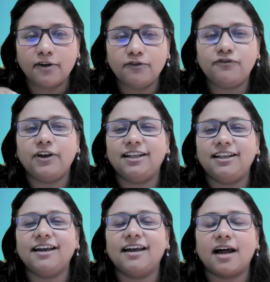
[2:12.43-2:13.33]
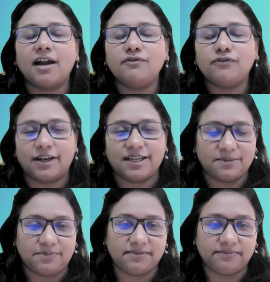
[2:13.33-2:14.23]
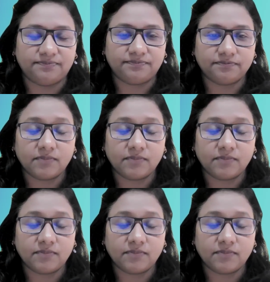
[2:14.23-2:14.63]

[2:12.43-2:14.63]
unfailing and unforgettable.